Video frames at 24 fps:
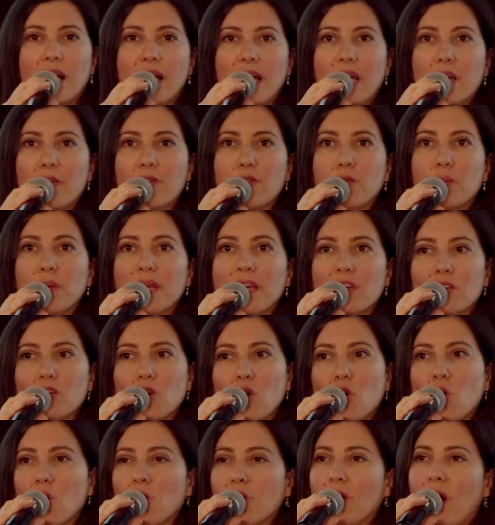if we
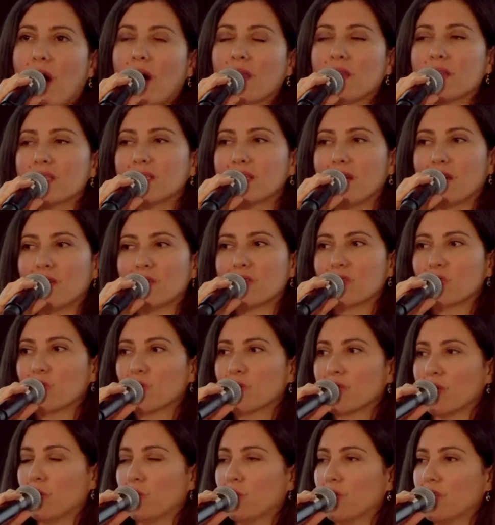ignore all the other sales
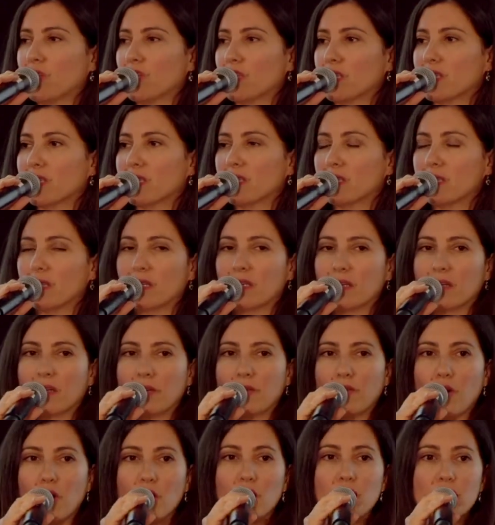tools and we just
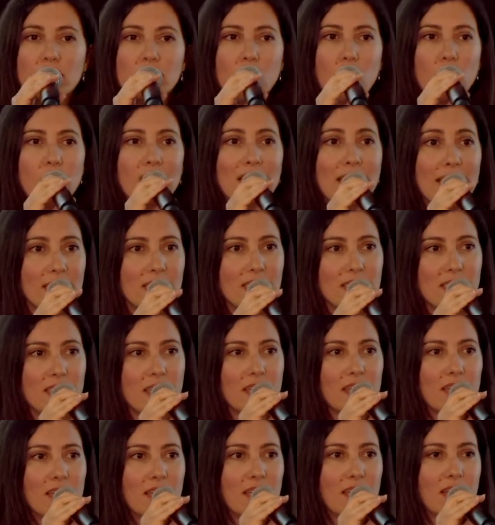focus on
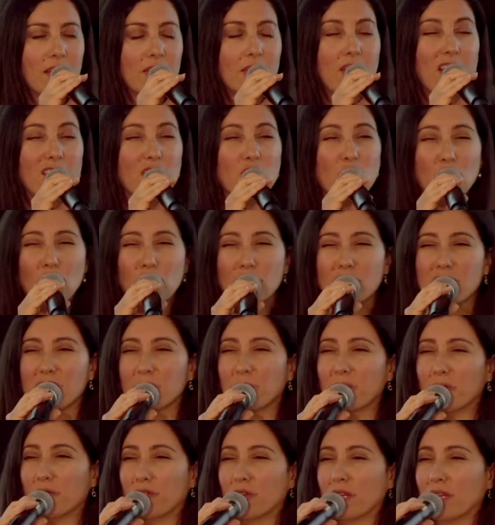LinkedIn, then you're going to
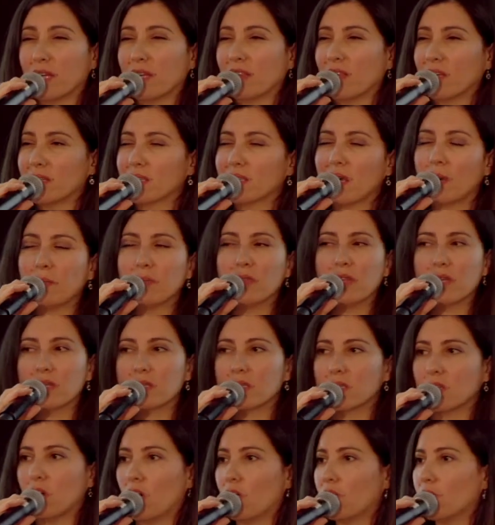be feeling that
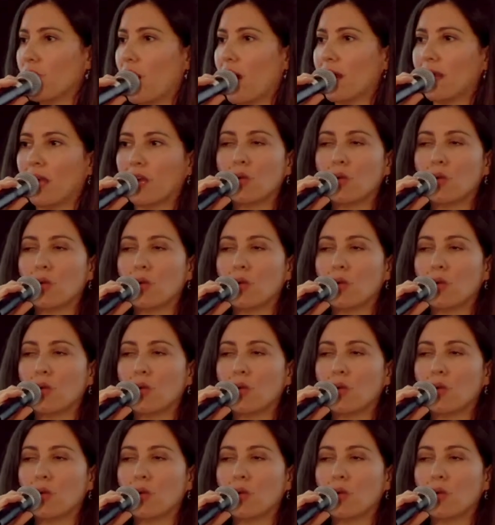something's not right.